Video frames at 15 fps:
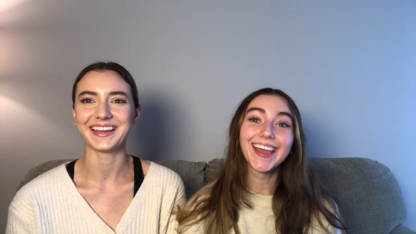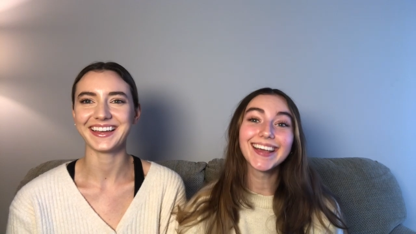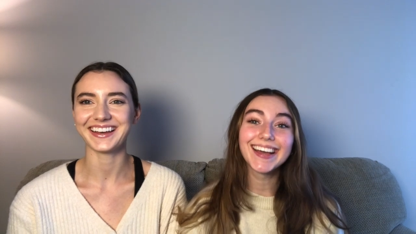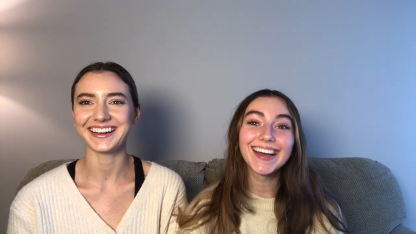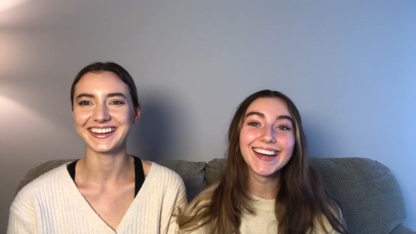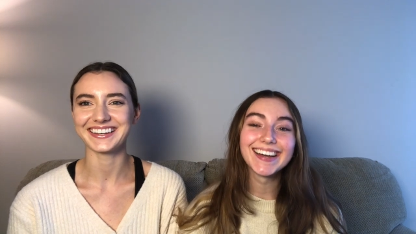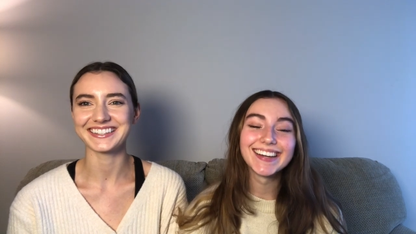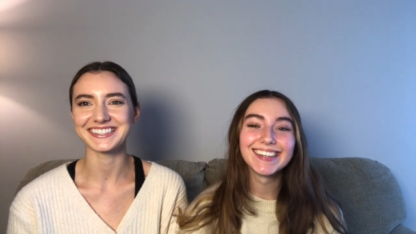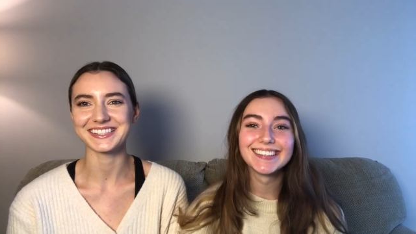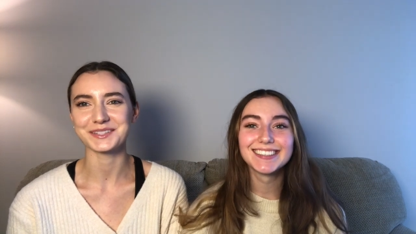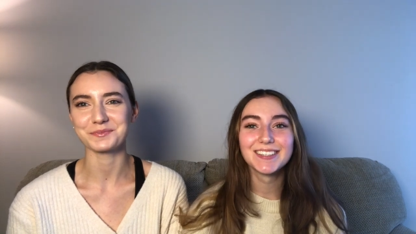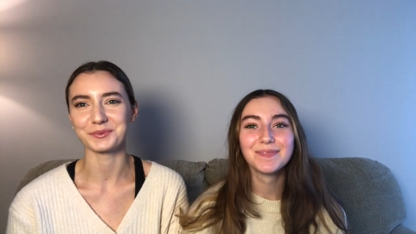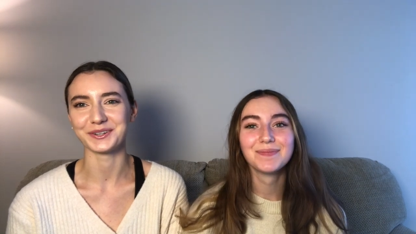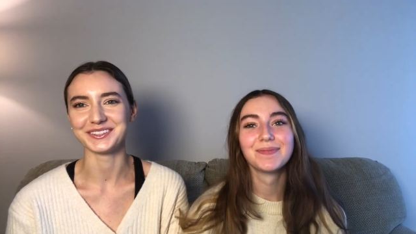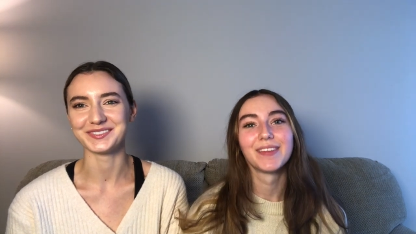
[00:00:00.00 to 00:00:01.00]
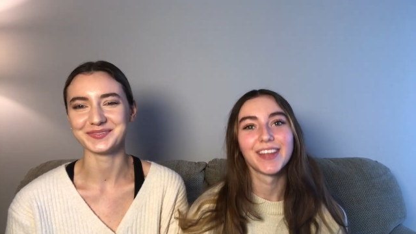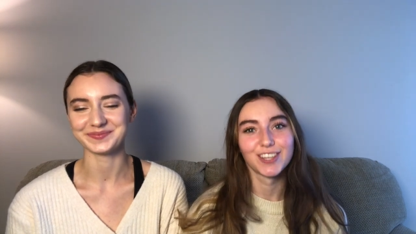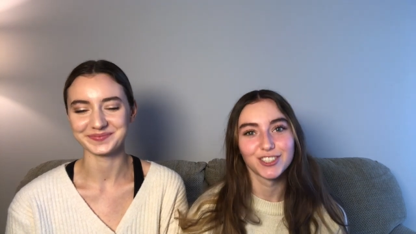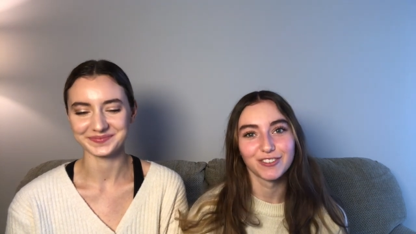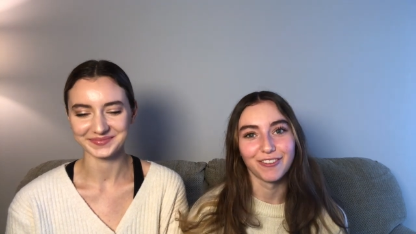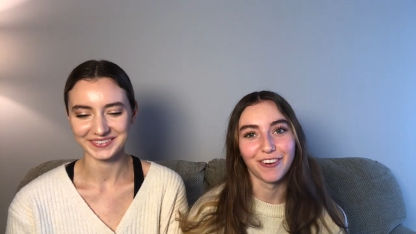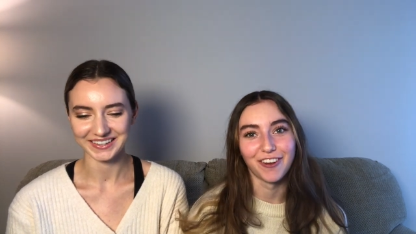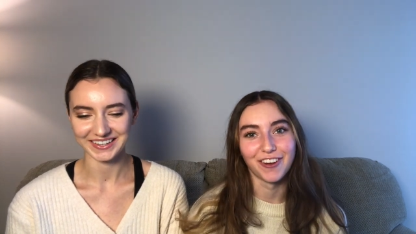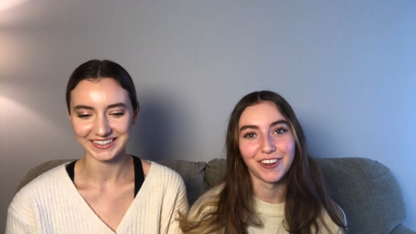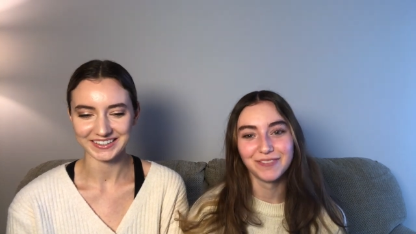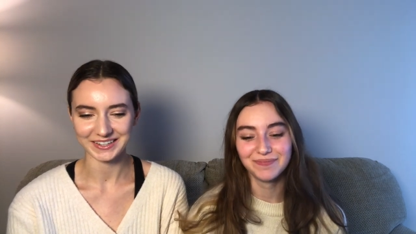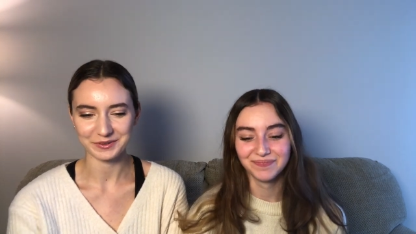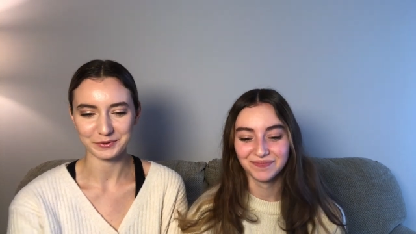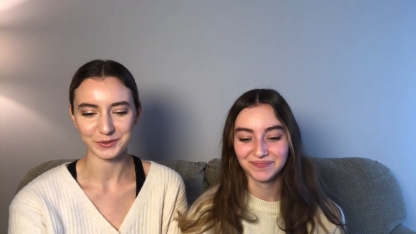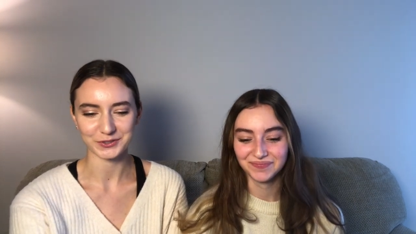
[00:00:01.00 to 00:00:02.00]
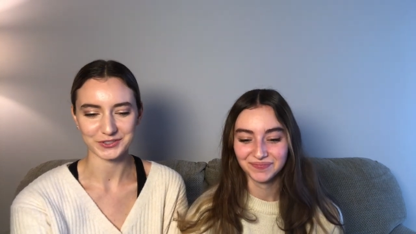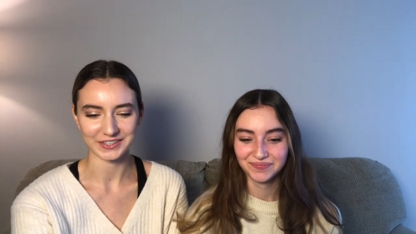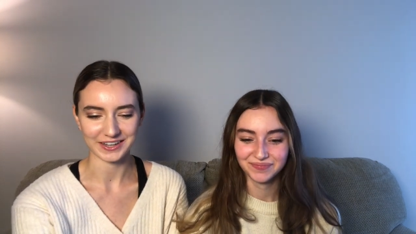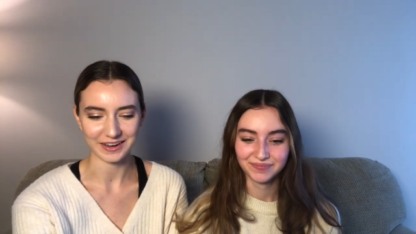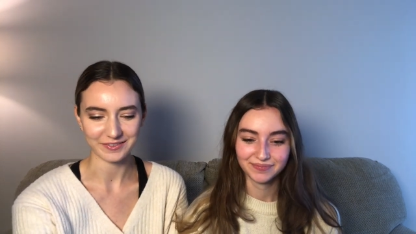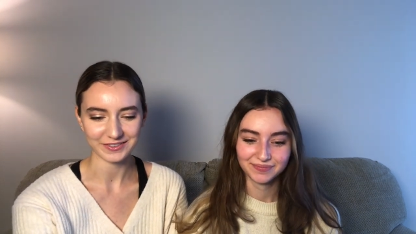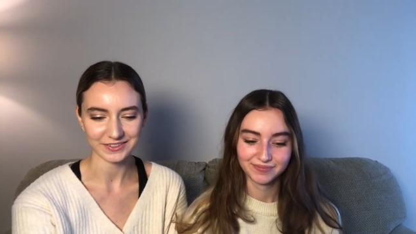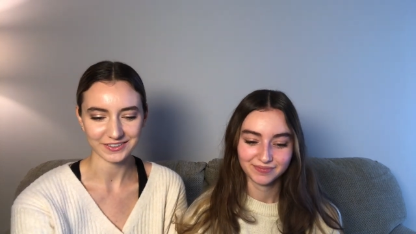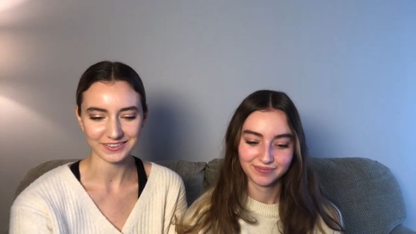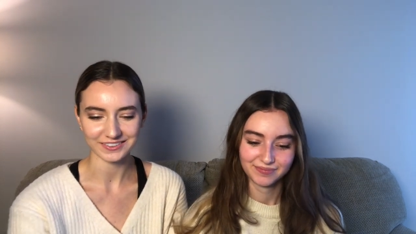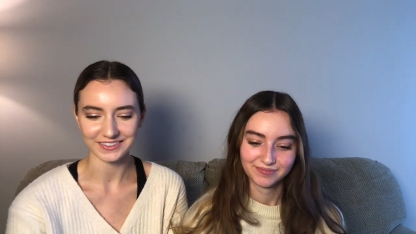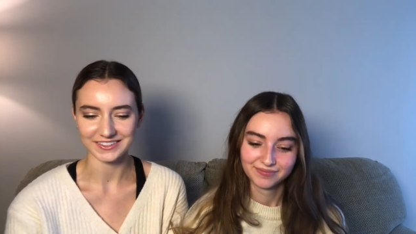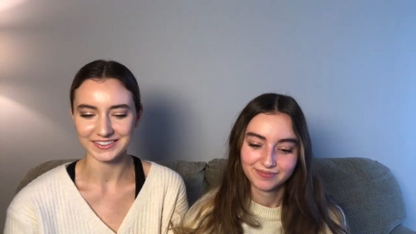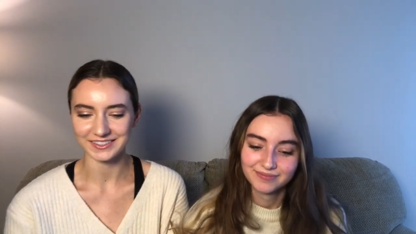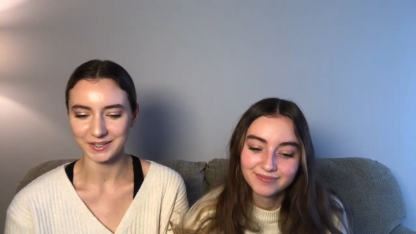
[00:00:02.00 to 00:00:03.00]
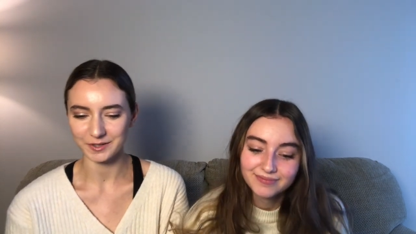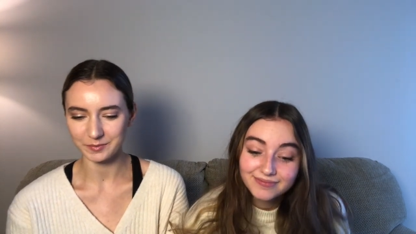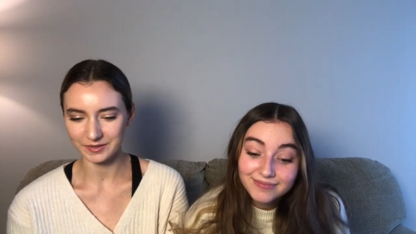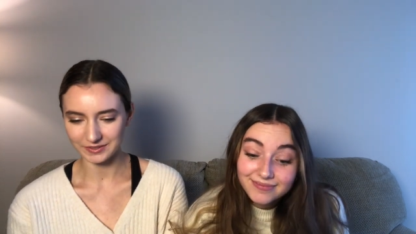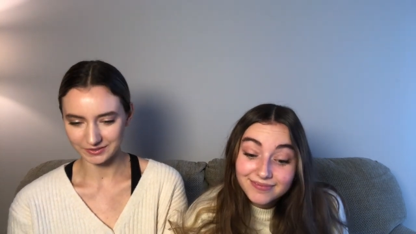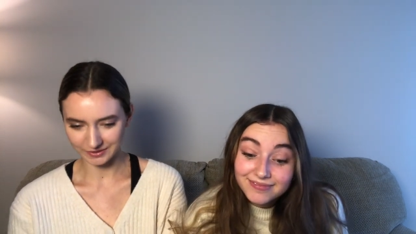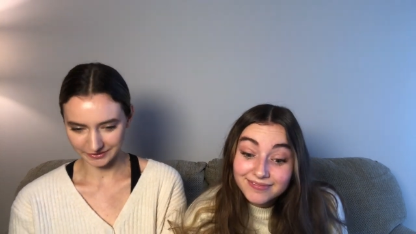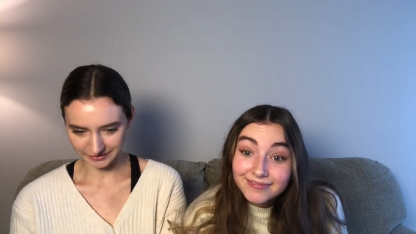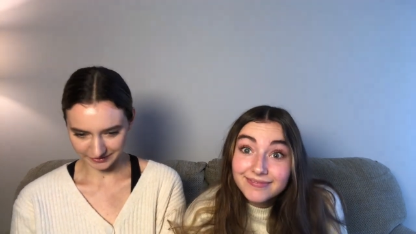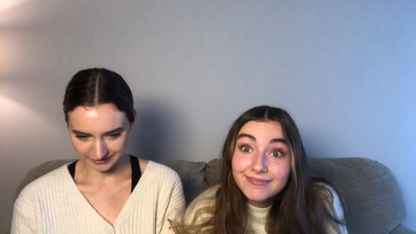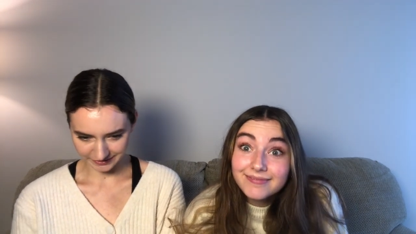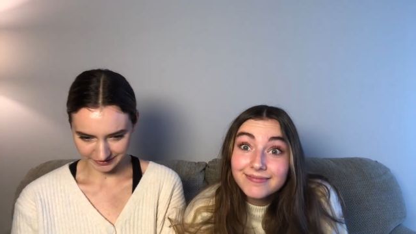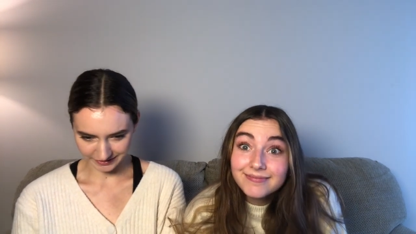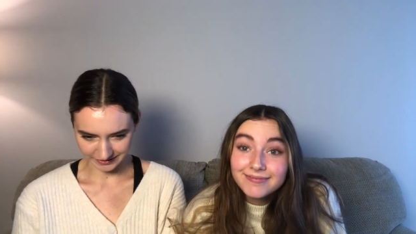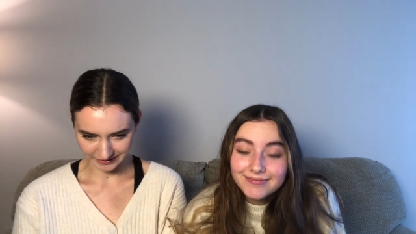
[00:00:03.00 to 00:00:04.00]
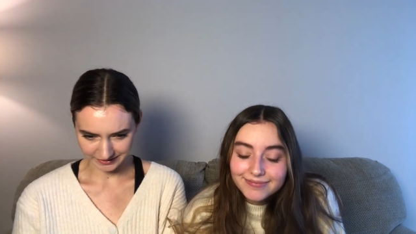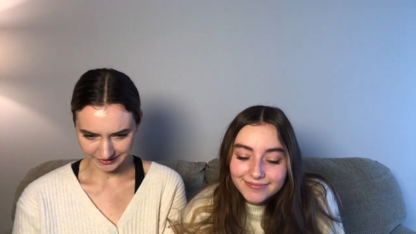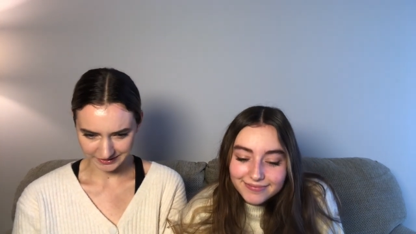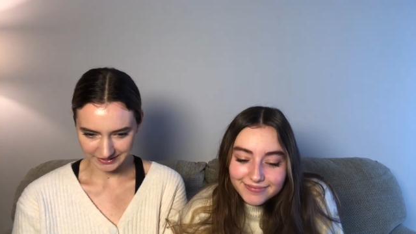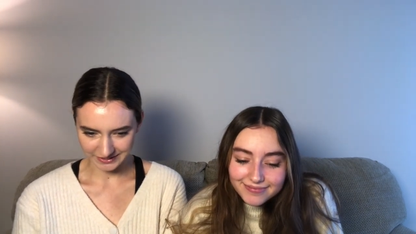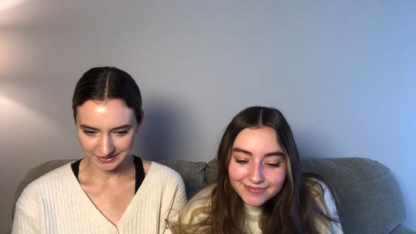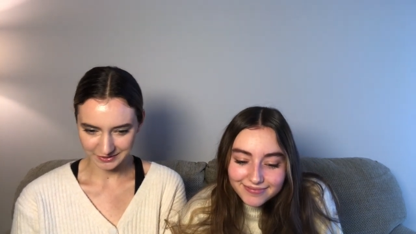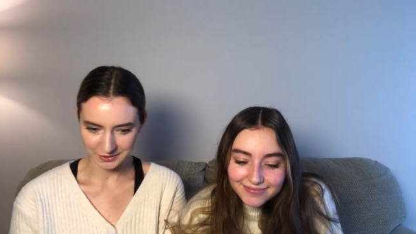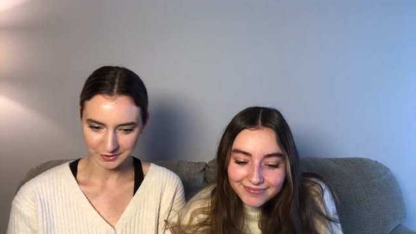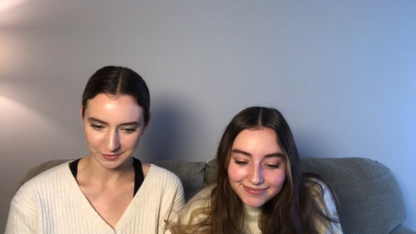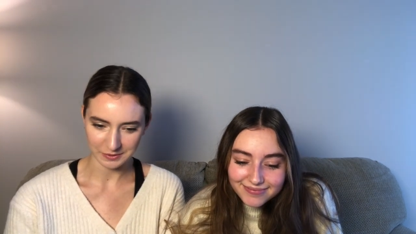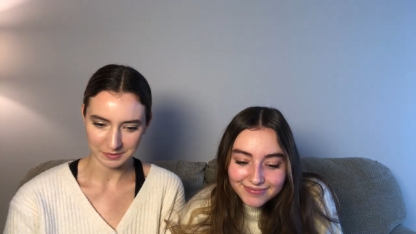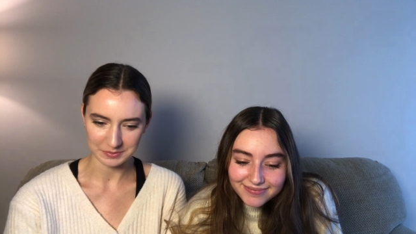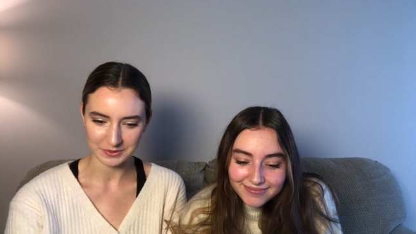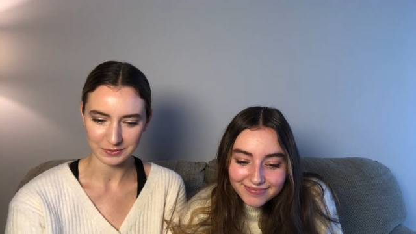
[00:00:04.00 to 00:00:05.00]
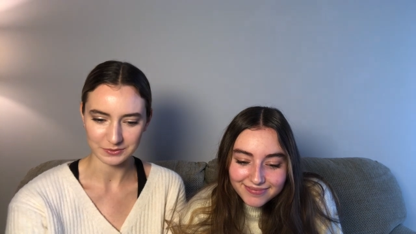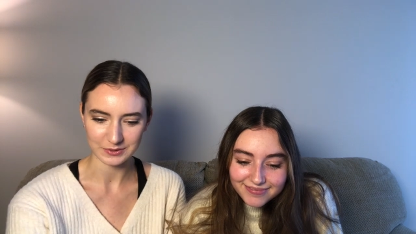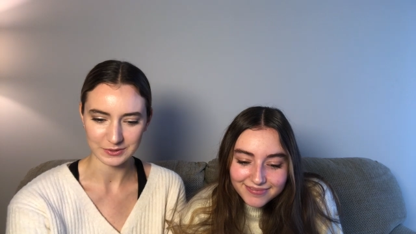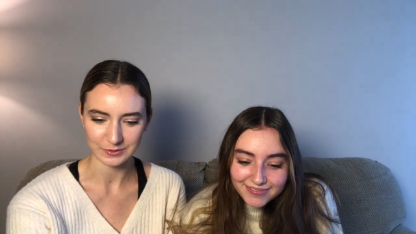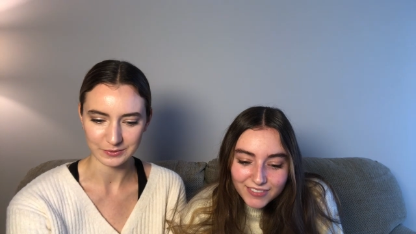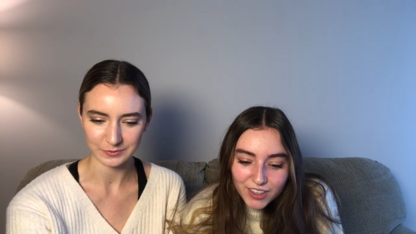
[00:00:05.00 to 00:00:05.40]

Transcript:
Speaker 1: Hey, guys. guys, it's Bryn and Siobhan. Today we're watching Avatar: The Last Airbender, uh, season two, episode two.